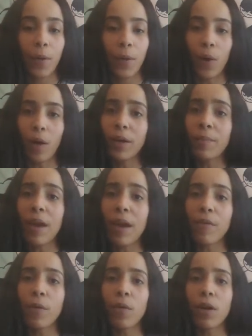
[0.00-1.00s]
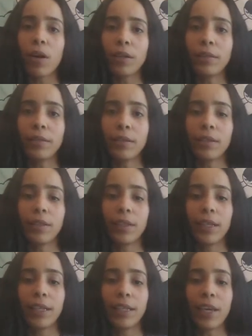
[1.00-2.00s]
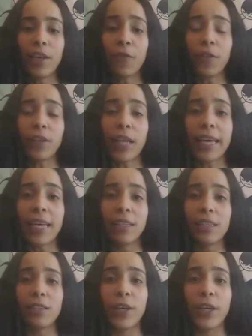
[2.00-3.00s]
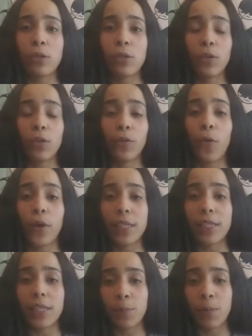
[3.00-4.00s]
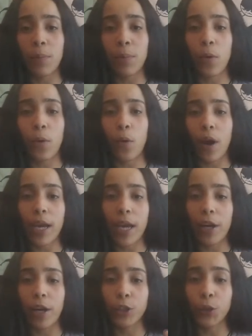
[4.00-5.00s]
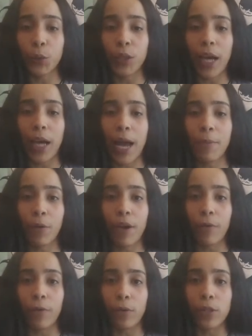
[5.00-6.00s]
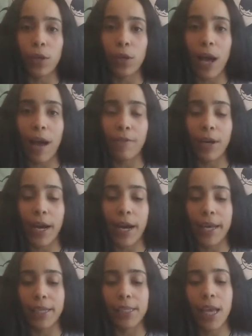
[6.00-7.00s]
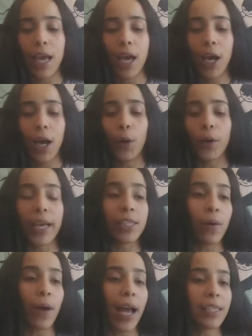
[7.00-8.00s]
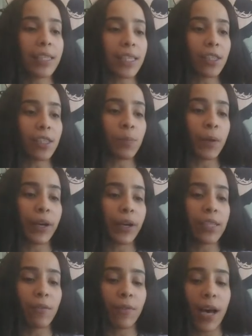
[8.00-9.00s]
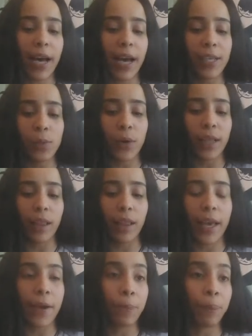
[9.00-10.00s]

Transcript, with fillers: Welcome, everyone. Thank you for liking this video to the 46 people who are here. Truly, I'm grateful to have you guys. Okay, so Ancestor Spirit Guides of the Highest White Light.